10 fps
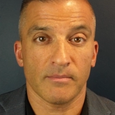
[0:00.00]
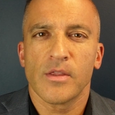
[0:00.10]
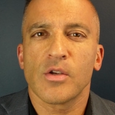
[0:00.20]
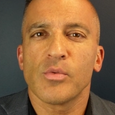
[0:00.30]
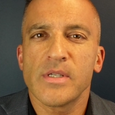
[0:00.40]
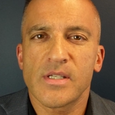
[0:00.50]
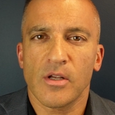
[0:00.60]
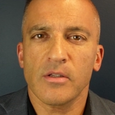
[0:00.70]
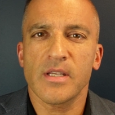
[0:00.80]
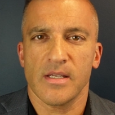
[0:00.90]
The
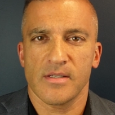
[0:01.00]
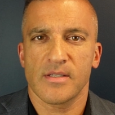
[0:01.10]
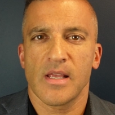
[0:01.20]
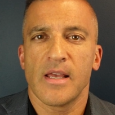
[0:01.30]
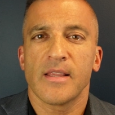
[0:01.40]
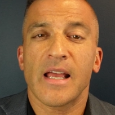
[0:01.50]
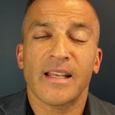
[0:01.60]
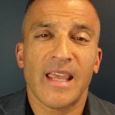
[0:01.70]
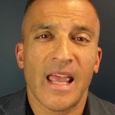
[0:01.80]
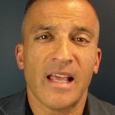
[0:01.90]
result is
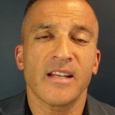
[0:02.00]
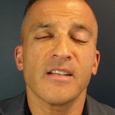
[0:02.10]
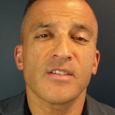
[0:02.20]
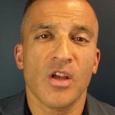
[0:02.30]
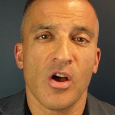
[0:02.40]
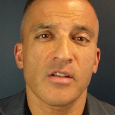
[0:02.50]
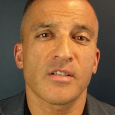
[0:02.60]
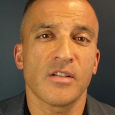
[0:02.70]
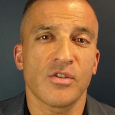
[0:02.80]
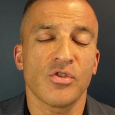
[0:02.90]
that Canada's
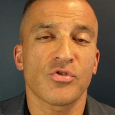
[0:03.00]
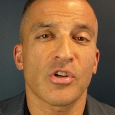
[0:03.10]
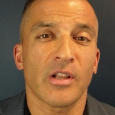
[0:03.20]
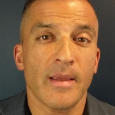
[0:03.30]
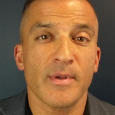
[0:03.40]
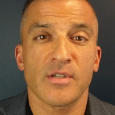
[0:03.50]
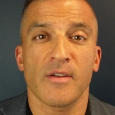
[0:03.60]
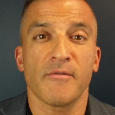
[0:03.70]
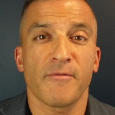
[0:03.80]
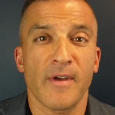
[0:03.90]
constitutional limits
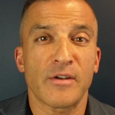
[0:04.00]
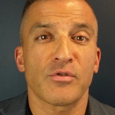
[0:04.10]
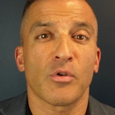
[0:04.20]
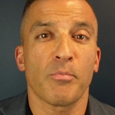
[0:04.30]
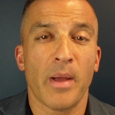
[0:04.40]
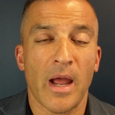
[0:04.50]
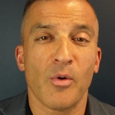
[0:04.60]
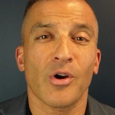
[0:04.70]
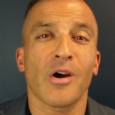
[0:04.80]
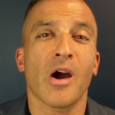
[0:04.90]
on federal
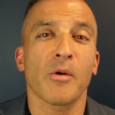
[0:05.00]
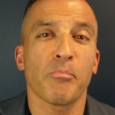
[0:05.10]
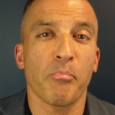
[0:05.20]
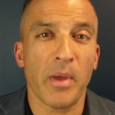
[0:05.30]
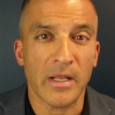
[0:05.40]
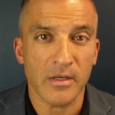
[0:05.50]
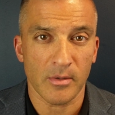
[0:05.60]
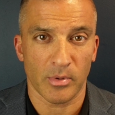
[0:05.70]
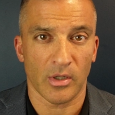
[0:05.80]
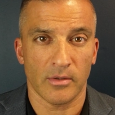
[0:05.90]
power are
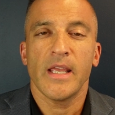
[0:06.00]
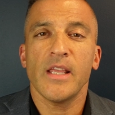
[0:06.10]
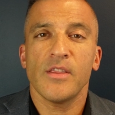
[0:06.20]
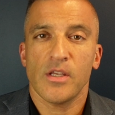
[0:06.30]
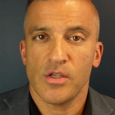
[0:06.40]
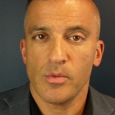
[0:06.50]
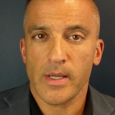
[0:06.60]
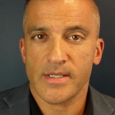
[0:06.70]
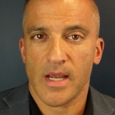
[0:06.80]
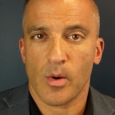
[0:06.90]
bendable. In the
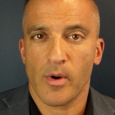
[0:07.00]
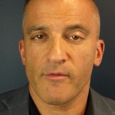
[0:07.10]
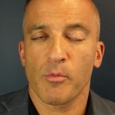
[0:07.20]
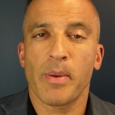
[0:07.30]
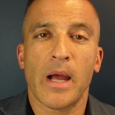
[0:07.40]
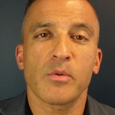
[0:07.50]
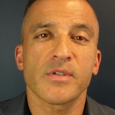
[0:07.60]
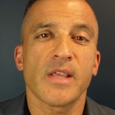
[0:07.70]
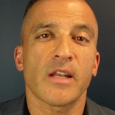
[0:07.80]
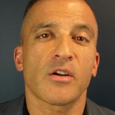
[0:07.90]
US, however,
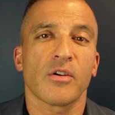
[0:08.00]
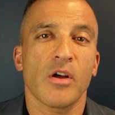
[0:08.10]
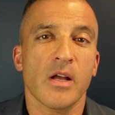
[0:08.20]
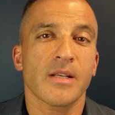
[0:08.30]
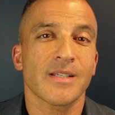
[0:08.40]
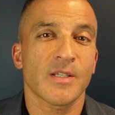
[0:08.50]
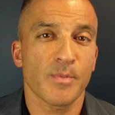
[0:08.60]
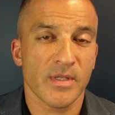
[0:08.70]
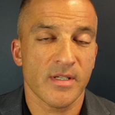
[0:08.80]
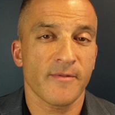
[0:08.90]
powers that are not
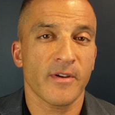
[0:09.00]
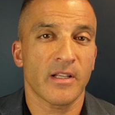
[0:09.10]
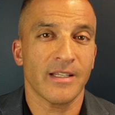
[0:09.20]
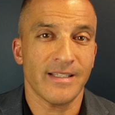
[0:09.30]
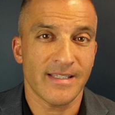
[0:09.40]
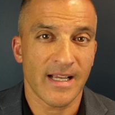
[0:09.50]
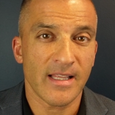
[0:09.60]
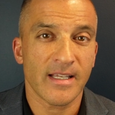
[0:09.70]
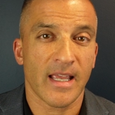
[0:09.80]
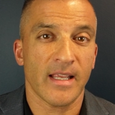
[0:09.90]
specifically
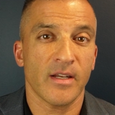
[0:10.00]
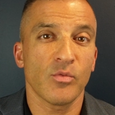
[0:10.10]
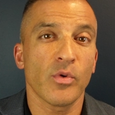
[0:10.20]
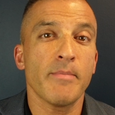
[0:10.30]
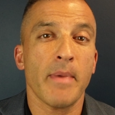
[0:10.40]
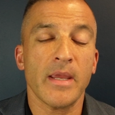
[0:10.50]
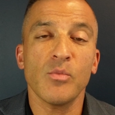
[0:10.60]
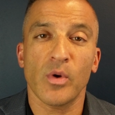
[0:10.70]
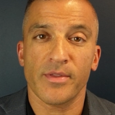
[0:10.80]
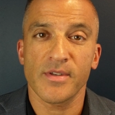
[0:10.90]
delegated remain
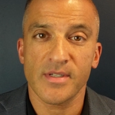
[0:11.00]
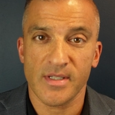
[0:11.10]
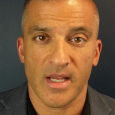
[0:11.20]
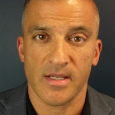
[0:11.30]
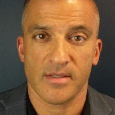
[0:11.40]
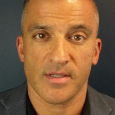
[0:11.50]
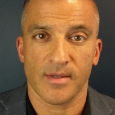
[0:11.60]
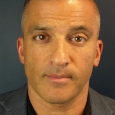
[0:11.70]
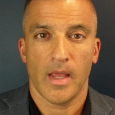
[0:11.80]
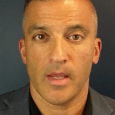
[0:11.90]
with the states.
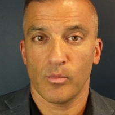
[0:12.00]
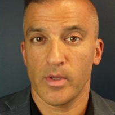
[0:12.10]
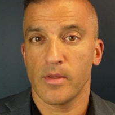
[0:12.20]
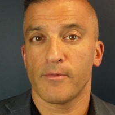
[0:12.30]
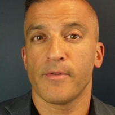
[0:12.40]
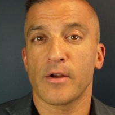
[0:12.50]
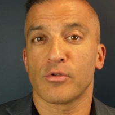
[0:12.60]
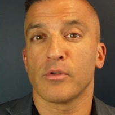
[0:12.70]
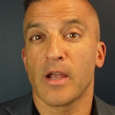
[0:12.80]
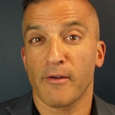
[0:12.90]
And when the
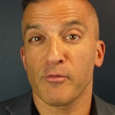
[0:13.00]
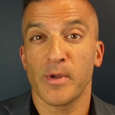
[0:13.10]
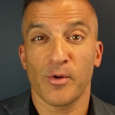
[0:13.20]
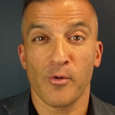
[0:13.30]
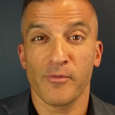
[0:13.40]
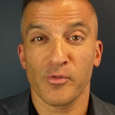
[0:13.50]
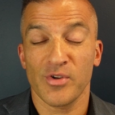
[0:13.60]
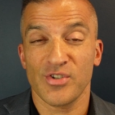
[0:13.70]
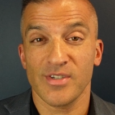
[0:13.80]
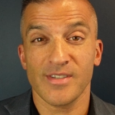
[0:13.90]
federal government
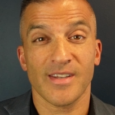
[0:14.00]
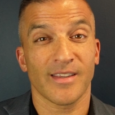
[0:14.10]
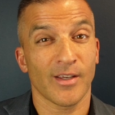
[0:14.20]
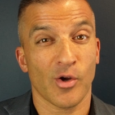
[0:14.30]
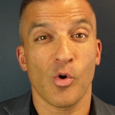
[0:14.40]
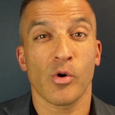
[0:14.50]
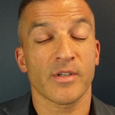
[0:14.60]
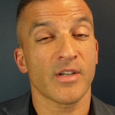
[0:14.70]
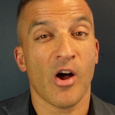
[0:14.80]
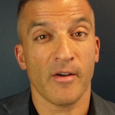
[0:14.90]
overreaches, the
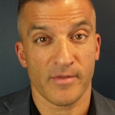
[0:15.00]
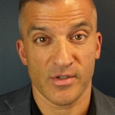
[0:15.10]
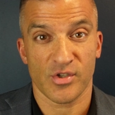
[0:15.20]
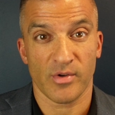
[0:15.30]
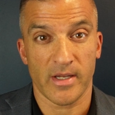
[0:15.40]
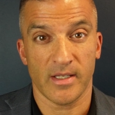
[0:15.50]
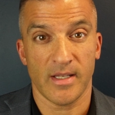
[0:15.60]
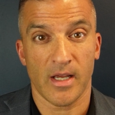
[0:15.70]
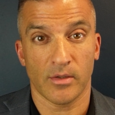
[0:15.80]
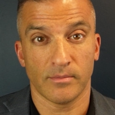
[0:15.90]
courts often strike it
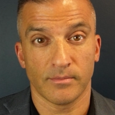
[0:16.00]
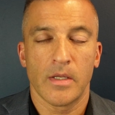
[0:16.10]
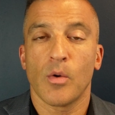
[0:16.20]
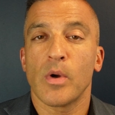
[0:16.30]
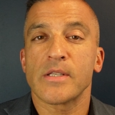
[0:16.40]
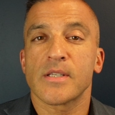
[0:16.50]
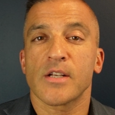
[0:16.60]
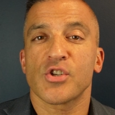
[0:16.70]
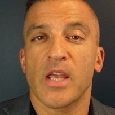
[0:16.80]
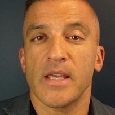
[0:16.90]
down. Now, one
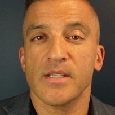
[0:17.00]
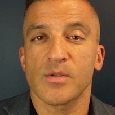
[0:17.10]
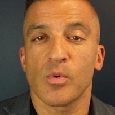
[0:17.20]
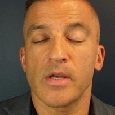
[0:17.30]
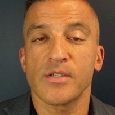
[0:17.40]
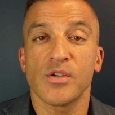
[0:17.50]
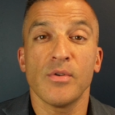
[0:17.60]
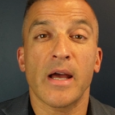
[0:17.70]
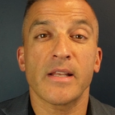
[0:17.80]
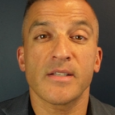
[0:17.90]
such case was
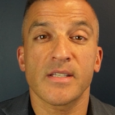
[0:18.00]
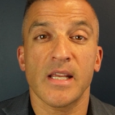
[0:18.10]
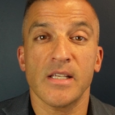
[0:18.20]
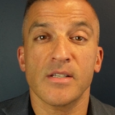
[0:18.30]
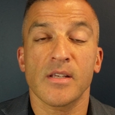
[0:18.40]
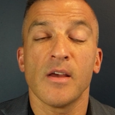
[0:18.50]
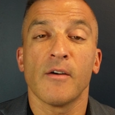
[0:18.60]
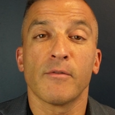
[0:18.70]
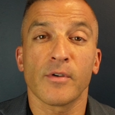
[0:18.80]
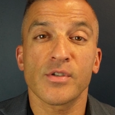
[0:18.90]
United States
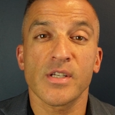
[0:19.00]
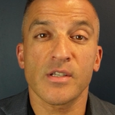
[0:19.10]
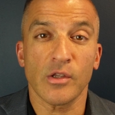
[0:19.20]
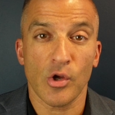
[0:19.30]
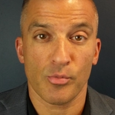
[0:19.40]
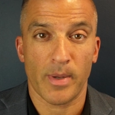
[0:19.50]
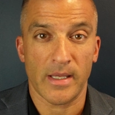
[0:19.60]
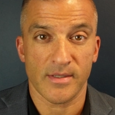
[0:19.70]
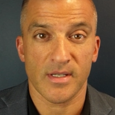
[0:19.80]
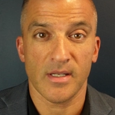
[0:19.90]
versus
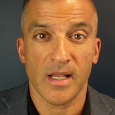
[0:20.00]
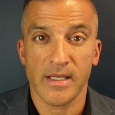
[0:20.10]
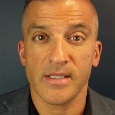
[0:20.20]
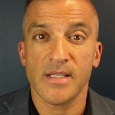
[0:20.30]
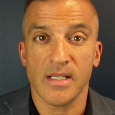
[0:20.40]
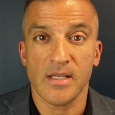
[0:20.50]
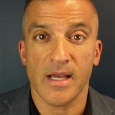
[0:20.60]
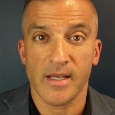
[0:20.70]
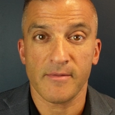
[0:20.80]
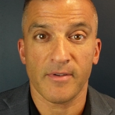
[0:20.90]
Lopez in
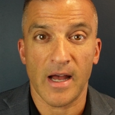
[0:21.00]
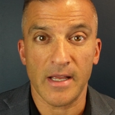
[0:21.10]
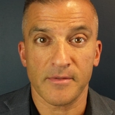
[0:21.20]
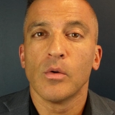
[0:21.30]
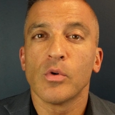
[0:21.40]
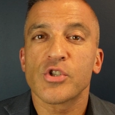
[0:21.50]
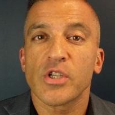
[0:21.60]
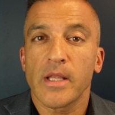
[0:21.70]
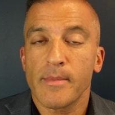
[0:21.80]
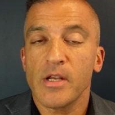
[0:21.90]
1995, which
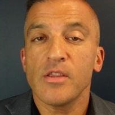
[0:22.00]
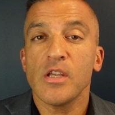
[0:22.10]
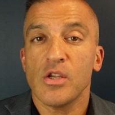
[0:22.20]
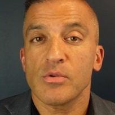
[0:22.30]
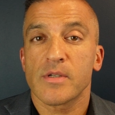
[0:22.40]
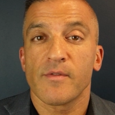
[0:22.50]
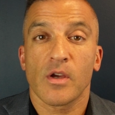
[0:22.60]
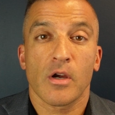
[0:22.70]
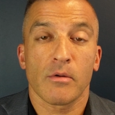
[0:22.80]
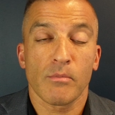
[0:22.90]
limited the use of the
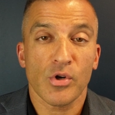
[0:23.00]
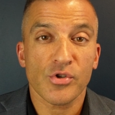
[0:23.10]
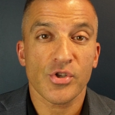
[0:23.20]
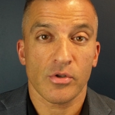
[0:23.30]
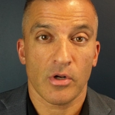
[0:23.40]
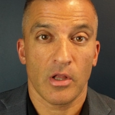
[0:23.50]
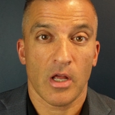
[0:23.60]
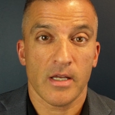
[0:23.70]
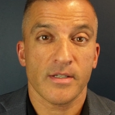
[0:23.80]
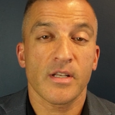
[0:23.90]
commercial
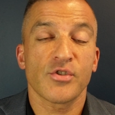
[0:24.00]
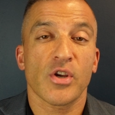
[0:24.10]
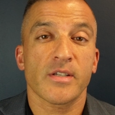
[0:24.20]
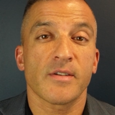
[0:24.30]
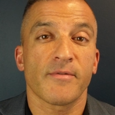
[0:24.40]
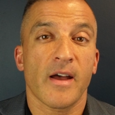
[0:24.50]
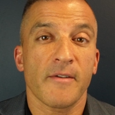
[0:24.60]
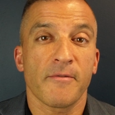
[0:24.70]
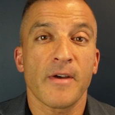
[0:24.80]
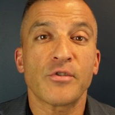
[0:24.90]
clause to justify
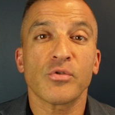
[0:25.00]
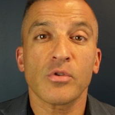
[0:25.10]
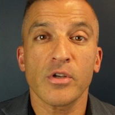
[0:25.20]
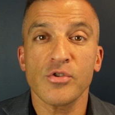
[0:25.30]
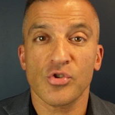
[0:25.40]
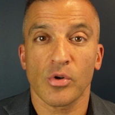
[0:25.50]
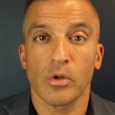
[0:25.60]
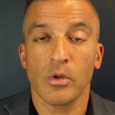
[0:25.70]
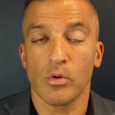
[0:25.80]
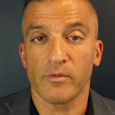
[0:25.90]
federal
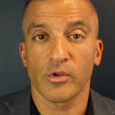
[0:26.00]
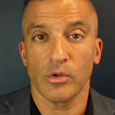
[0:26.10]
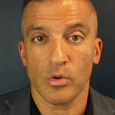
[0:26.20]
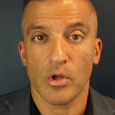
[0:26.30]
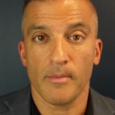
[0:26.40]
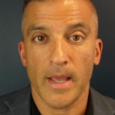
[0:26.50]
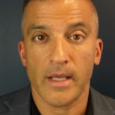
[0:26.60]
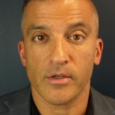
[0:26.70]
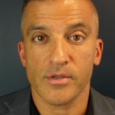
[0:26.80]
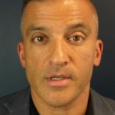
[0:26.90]
control over local
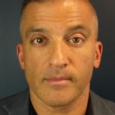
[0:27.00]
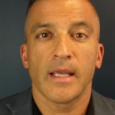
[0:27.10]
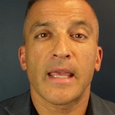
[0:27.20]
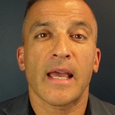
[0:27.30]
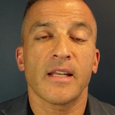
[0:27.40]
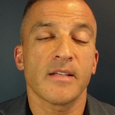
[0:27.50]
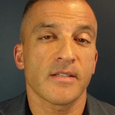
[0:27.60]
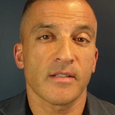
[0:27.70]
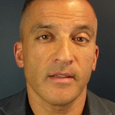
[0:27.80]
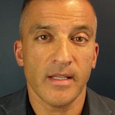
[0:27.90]
matters.
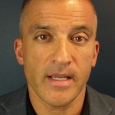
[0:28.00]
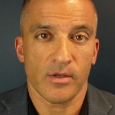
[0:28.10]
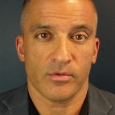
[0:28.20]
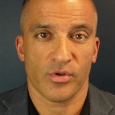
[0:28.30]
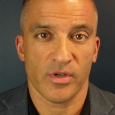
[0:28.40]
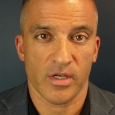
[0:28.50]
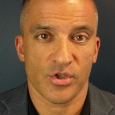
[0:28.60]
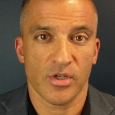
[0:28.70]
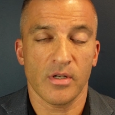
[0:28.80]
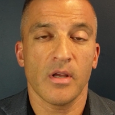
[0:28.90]
Canada's legal
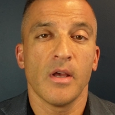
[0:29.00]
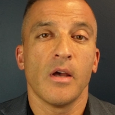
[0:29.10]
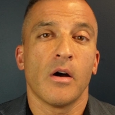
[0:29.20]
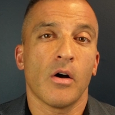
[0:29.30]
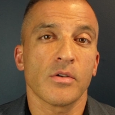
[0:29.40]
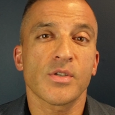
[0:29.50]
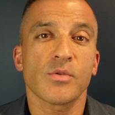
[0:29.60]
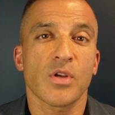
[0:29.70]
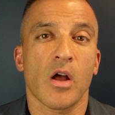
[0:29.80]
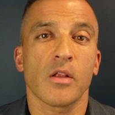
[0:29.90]
tradition also
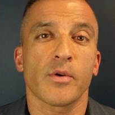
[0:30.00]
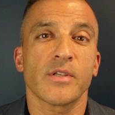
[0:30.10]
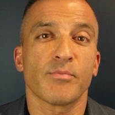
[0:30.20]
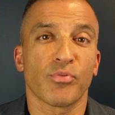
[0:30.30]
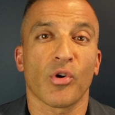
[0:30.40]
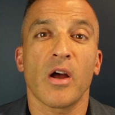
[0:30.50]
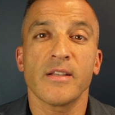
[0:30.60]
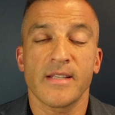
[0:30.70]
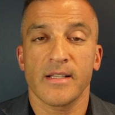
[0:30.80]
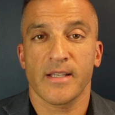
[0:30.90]
tolerates
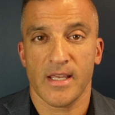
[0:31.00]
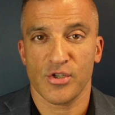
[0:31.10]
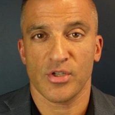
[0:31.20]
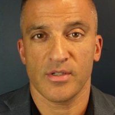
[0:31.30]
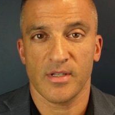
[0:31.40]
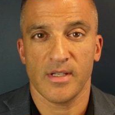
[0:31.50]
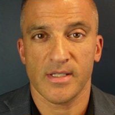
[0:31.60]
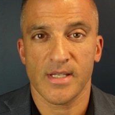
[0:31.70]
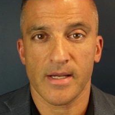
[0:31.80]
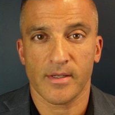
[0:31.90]
broad delegation to the
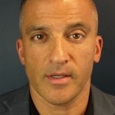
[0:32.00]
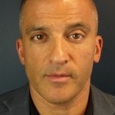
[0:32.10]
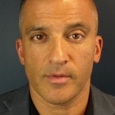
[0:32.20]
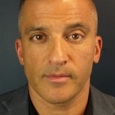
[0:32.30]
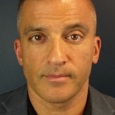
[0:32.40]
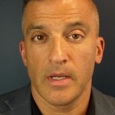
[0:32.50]
executive.